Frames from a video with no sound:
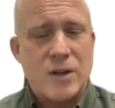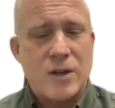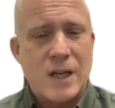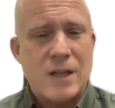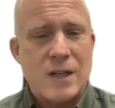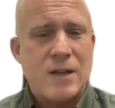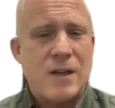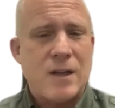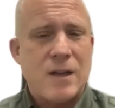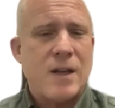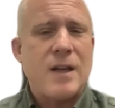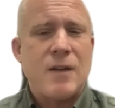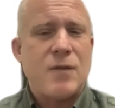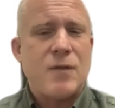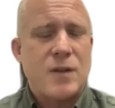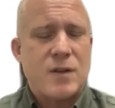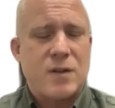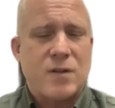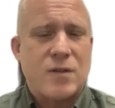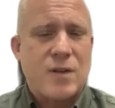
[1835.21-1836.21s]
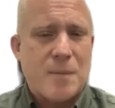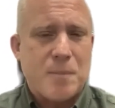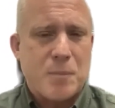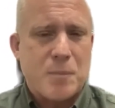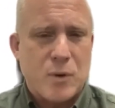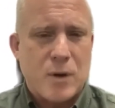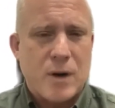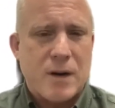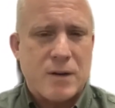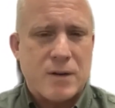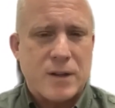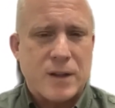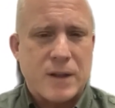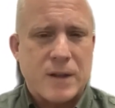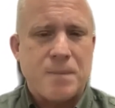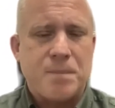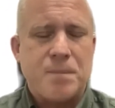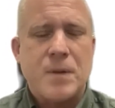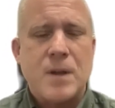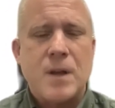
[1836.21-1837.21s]
kidney, even
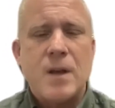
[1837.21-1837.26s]
temporarily.